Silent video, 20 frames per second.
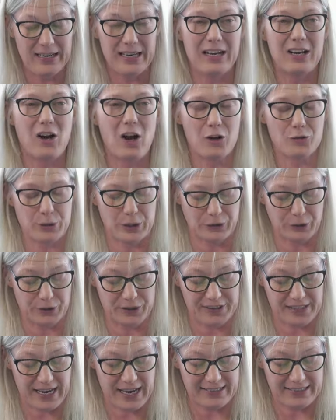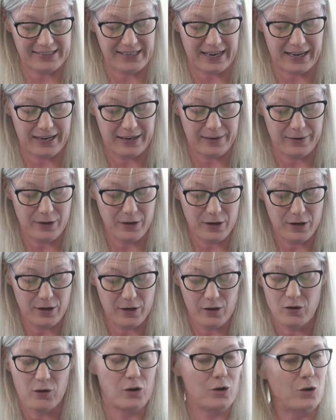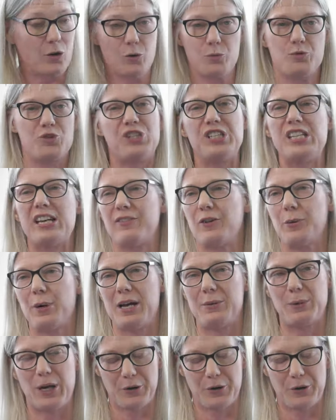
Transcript: in Audre Lorde's essay, whom she'd never read.